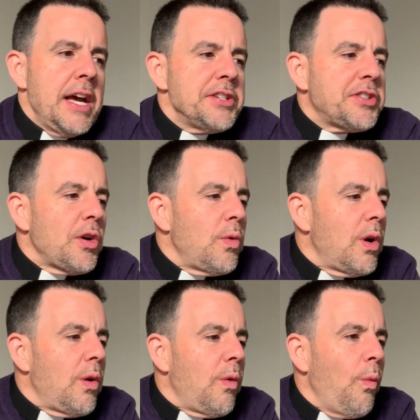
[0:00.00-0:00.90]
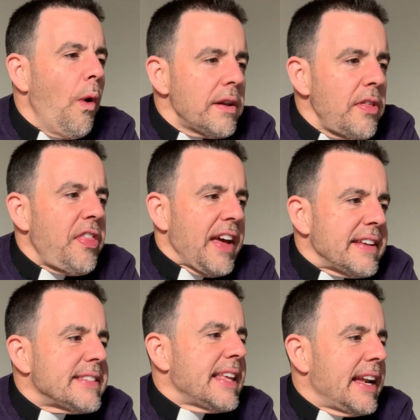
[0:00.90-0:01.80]
So one of the
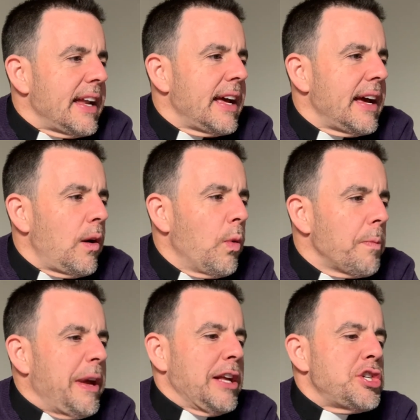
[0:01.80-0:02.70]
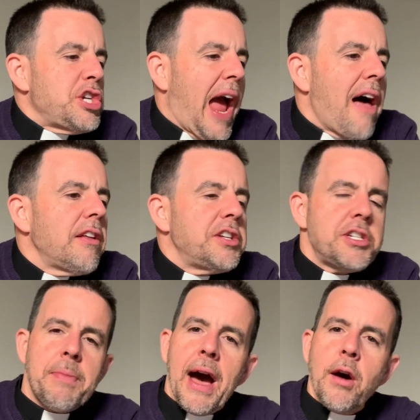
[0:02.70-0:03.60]
things that we're being
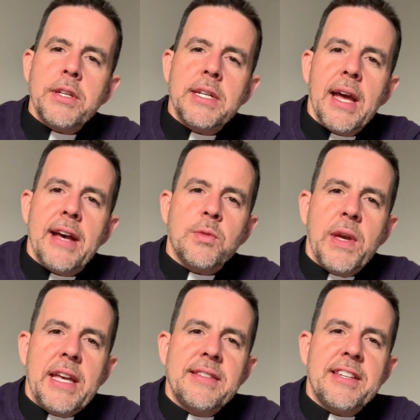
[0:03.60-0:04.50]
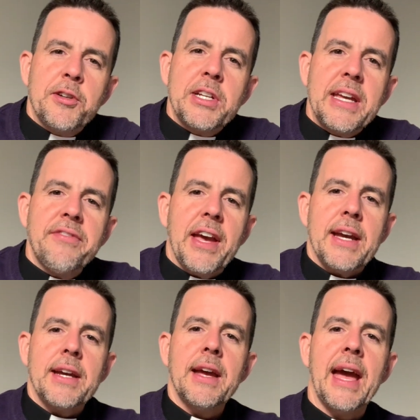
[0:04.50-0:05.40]
challenged about as we consider
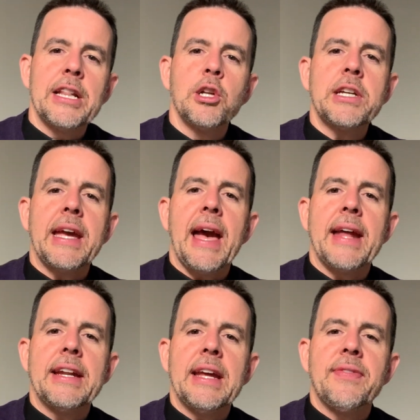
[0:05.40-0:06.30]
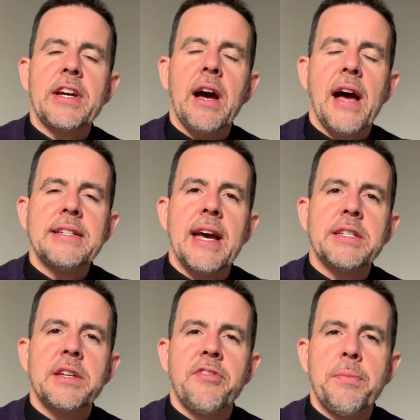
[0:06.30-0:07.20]
giving and looking at it in the
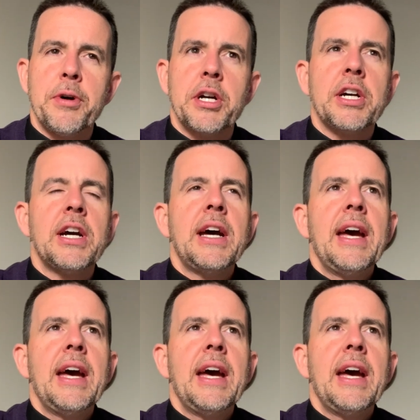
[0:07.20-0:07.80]
context of the book